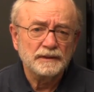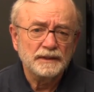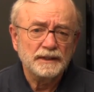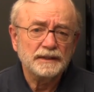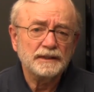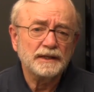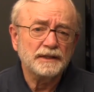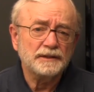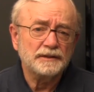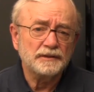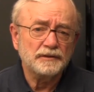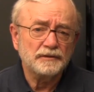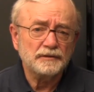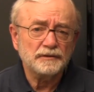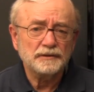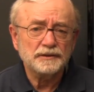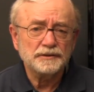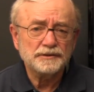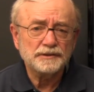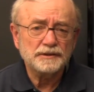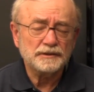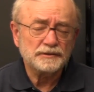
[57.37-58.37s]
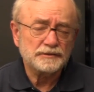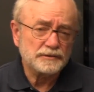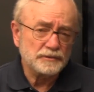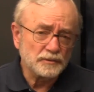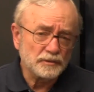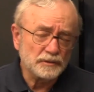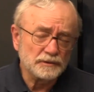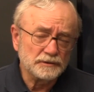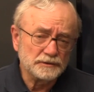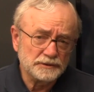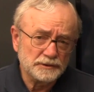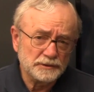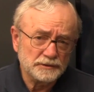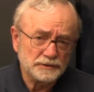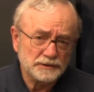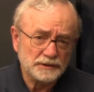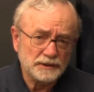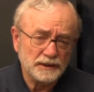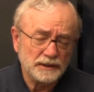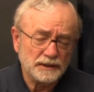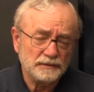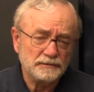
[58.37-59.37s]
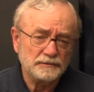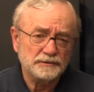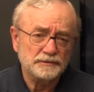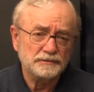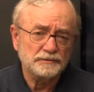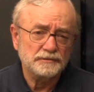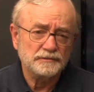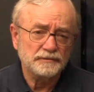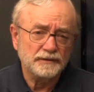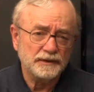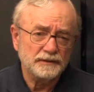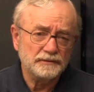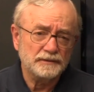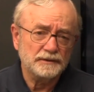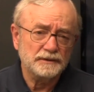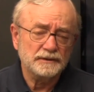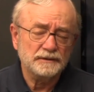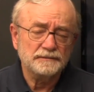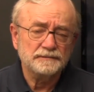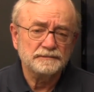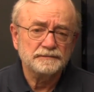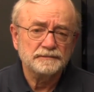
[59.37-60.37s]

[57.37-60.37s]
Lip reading: In 1936, the World Jewish Congress was founded.